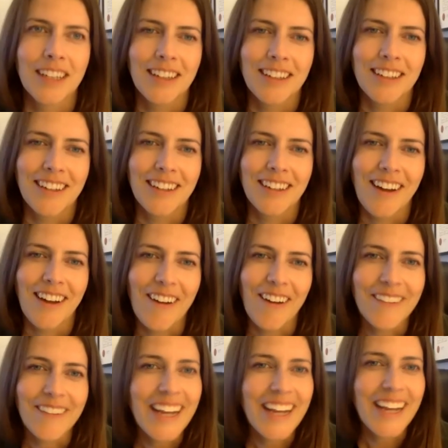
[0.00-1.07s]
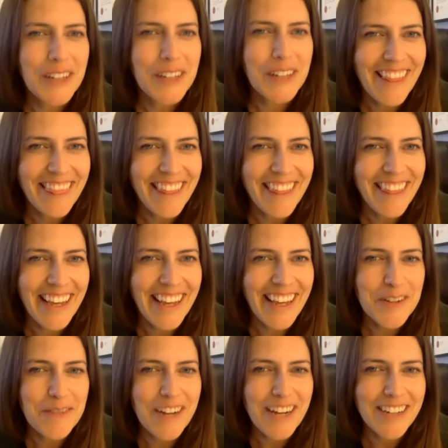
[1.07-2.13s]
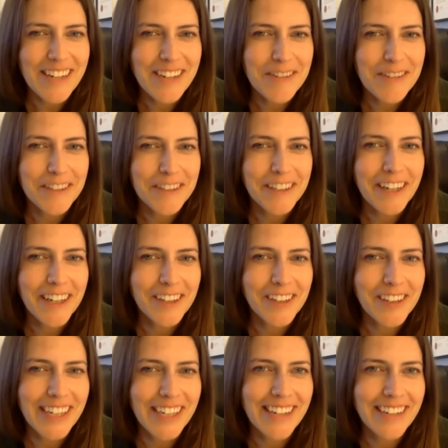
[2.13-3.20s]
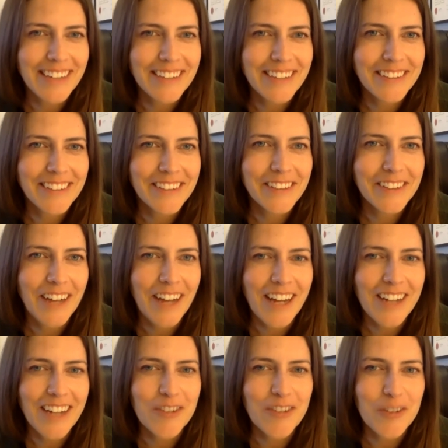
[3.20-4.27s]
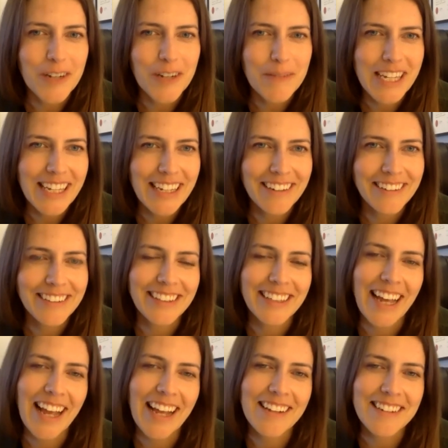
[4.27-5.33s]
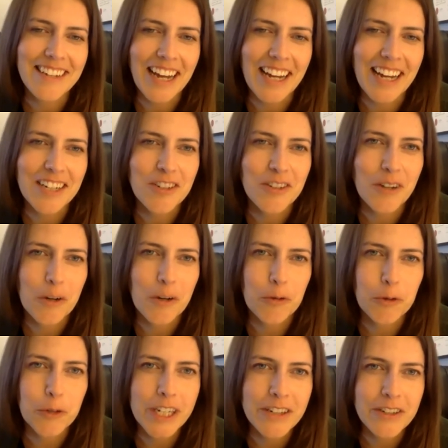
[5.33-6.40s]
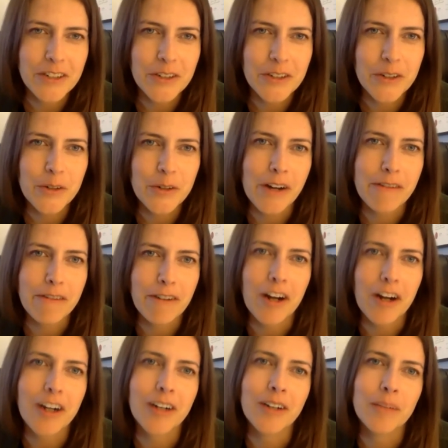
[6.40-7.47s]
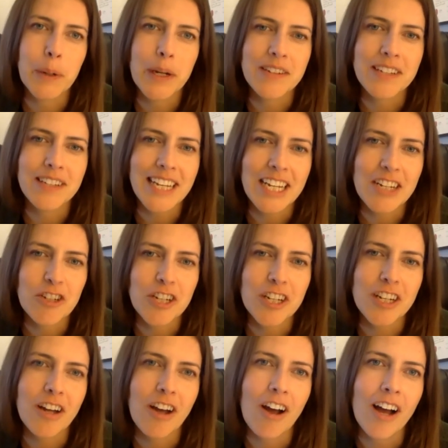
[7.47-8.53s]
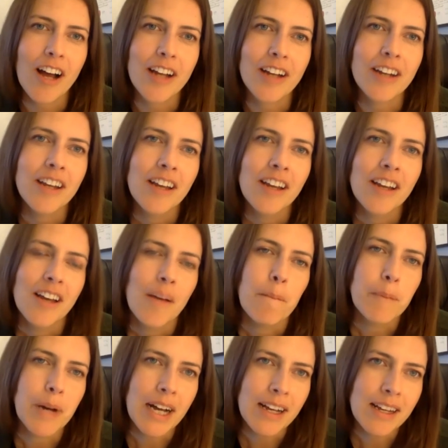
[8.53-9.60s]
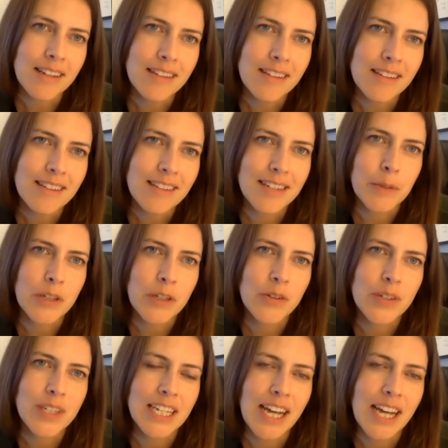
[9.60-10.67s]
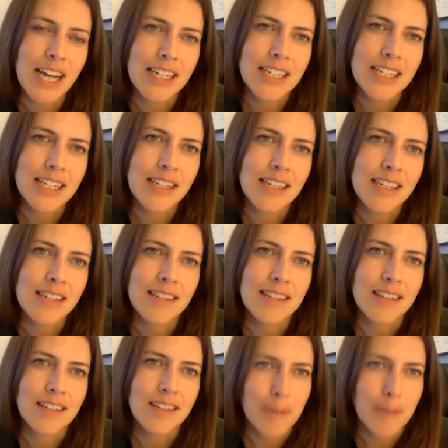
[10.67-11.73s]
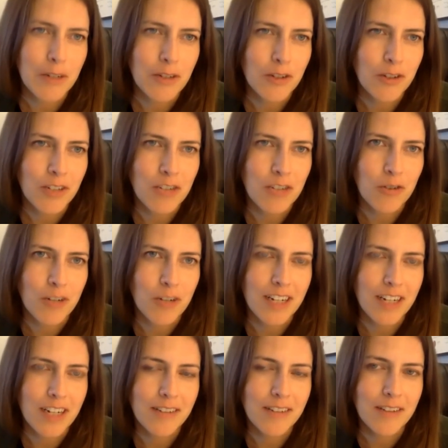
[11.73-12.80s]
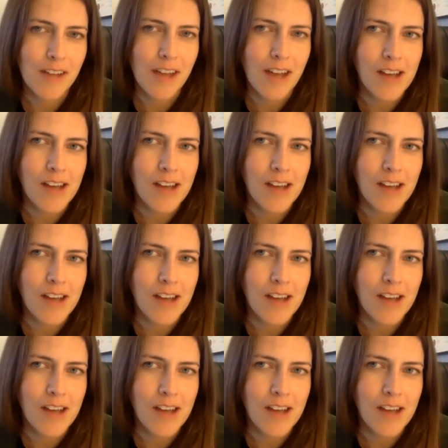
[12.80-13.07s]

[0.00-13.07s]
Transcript: All right. Well, Milan, thank you so much for agreeing to join me here today to kind of do a redo of our presentation on MUDs, WCIDs, and special districts.